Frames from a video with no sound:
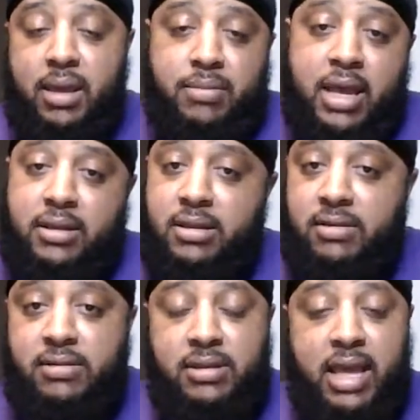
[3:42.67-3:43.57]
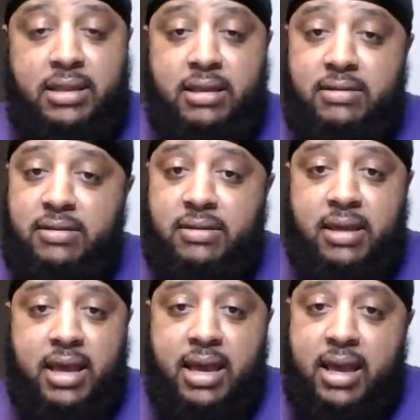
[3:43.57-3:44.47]
That is
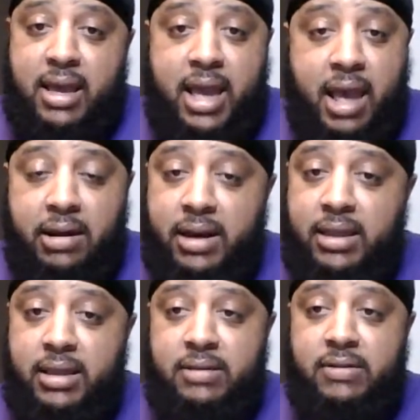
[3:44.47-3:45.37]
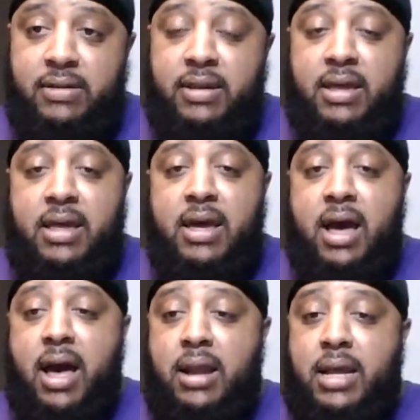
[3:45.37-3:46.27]
how it is.
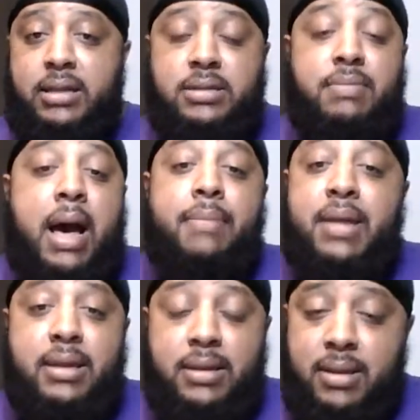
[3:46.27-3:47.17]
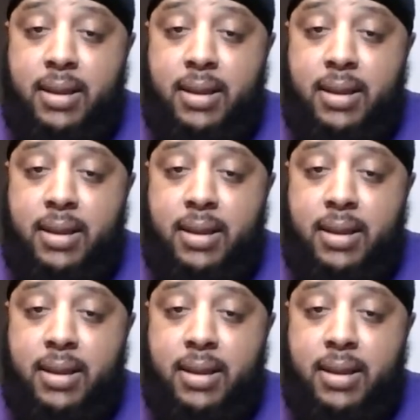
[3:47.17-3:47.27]
That is my opinion.